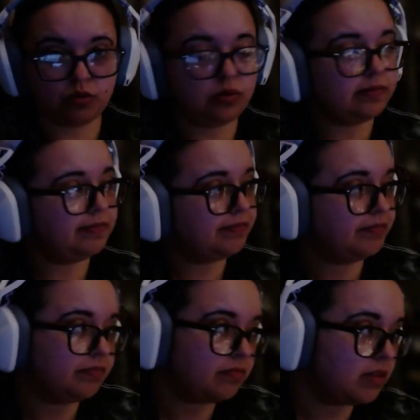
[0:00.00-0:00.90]
tool,
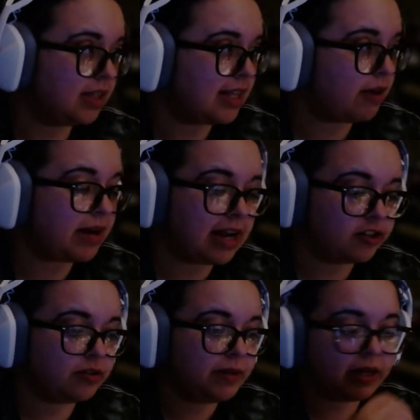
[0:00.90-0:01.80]
that would
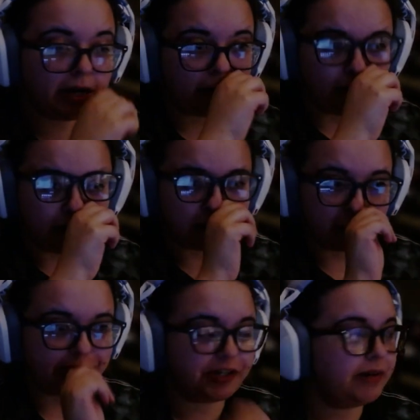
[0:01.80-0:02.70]
actually be kind of cool as a
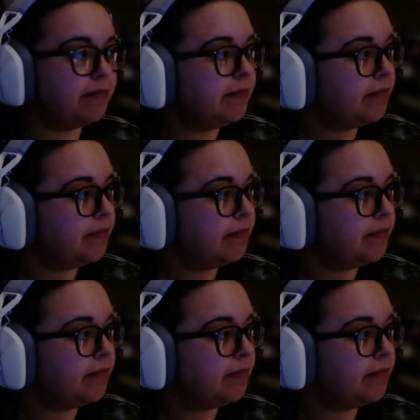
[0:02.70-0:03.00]
widget.